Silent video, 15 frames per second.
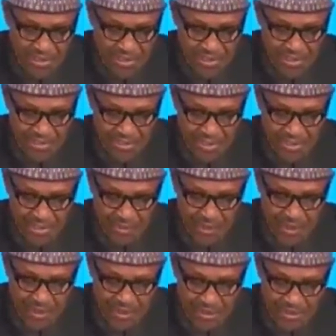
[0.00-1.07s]
and
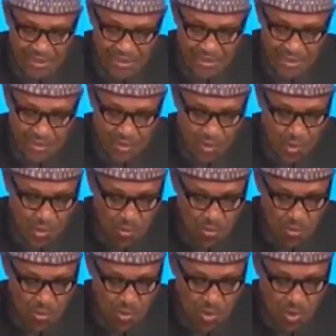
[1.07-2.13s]
expand the scope
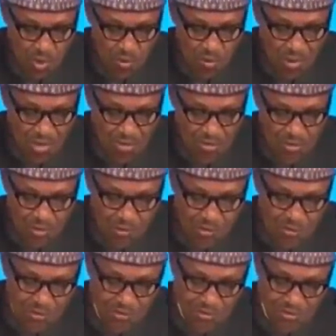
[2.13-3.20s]
of our
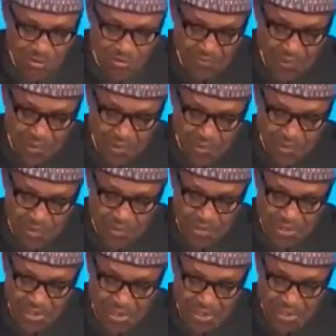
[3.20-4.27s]
sovereign green bonds
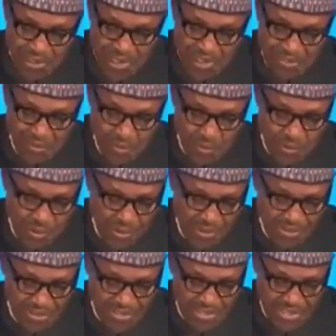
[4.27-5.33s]
in line with our
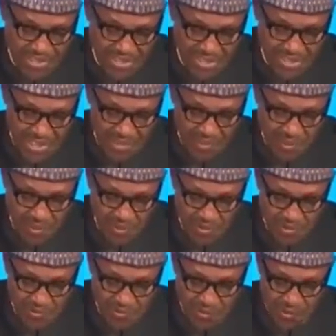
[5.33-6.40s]
intended upward
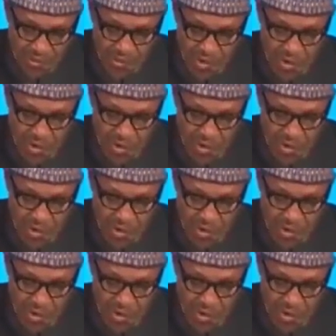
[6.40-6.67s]
review